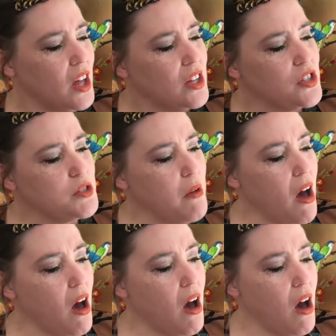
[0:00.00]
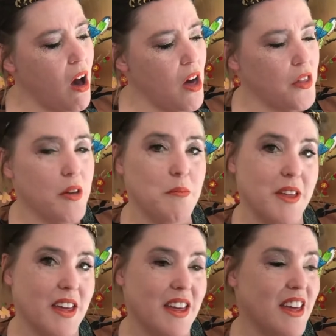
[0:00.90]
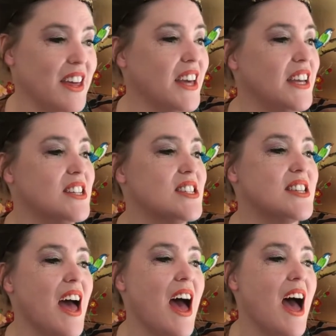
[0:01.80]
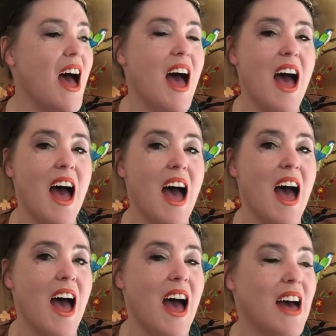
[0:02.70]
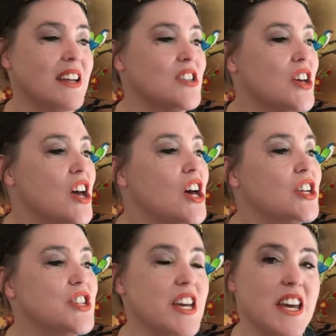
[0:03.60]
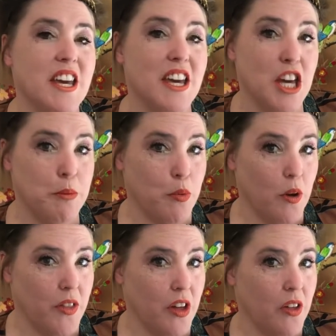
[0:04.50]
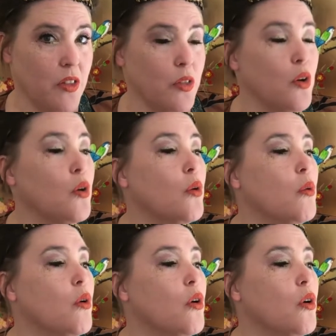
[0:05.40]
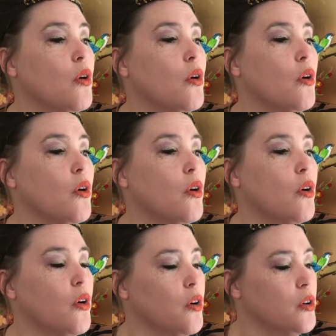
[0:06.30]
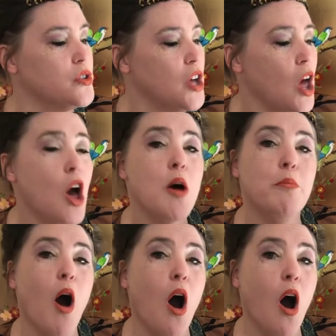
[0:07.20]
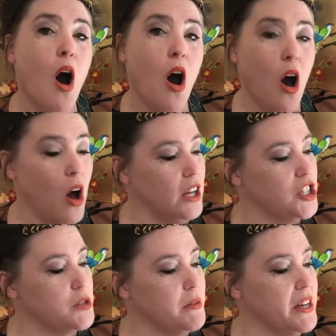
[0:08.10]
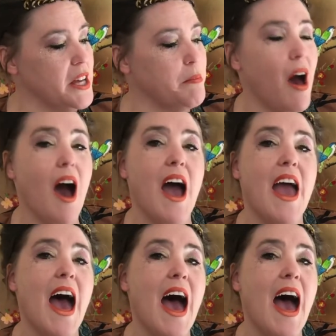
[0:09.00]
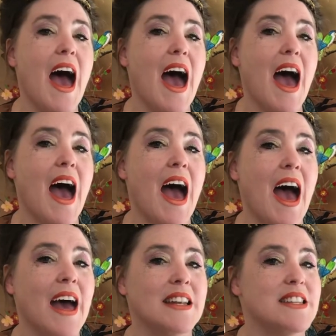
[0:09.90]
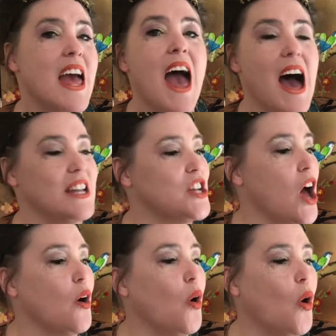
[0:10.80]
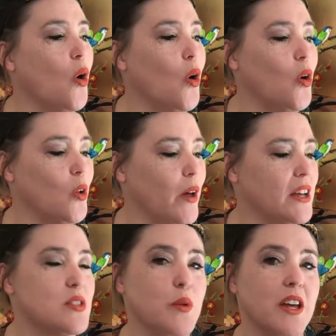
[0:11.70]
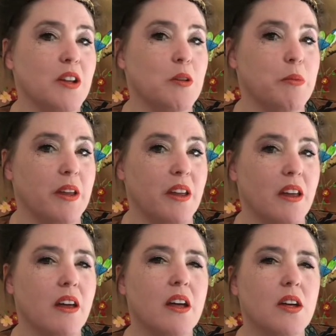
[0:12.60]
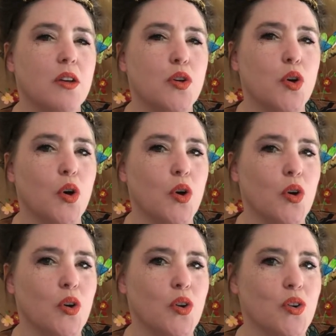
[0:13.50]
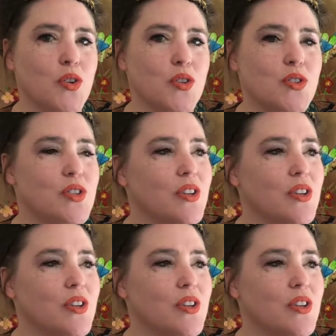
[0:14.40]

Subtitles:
Smother me in sand, deep within the wood. Polish me by hand, and I always will be good.